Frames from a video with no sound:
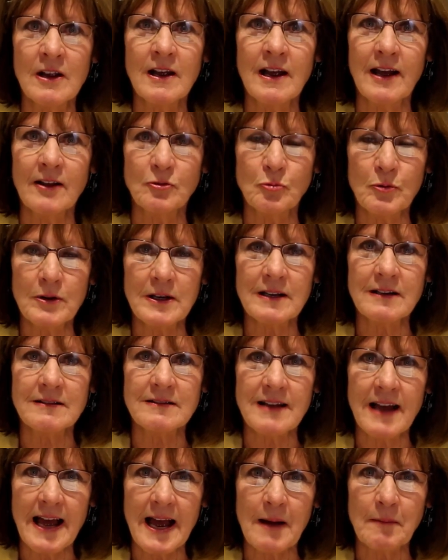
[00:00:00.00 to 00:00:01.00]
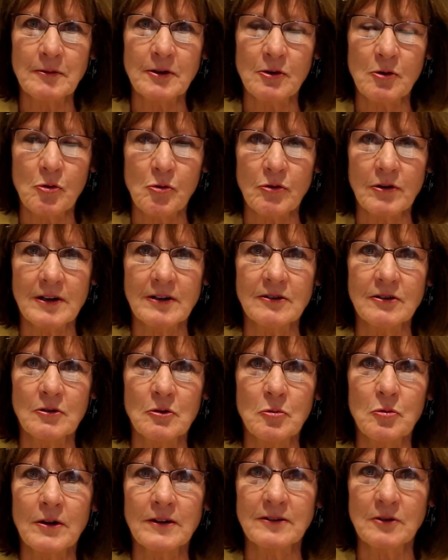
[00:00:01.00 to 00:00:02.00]
as we adapt according to
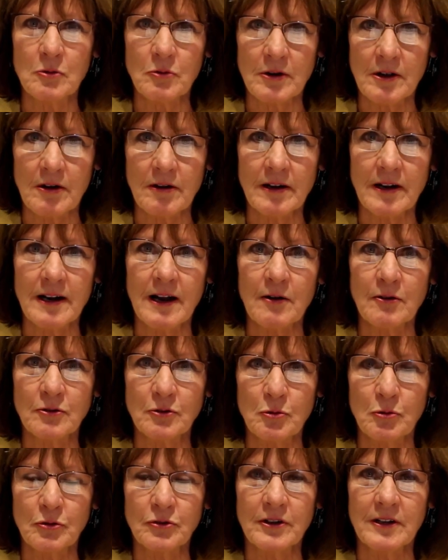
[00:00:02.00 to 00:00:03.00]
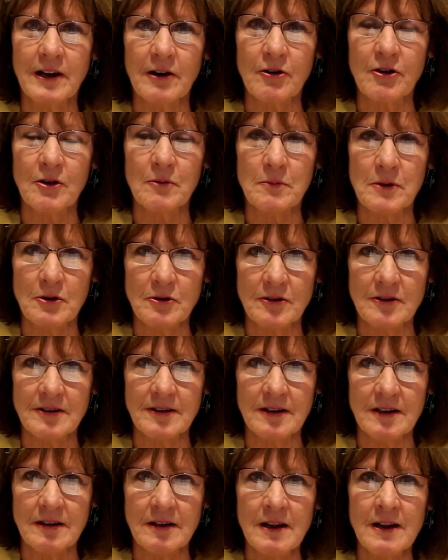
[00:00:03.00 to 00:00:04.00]
what's going on in our schools and our
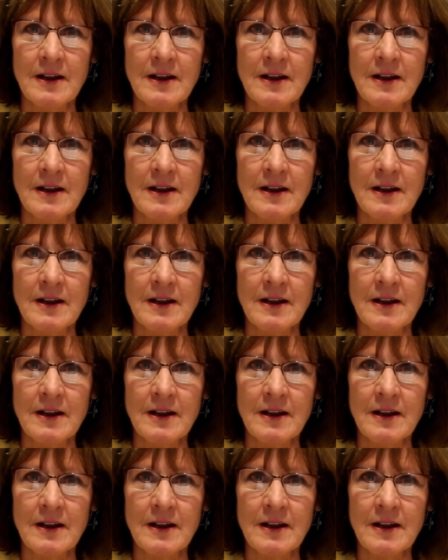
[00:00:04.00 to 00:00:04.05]
community.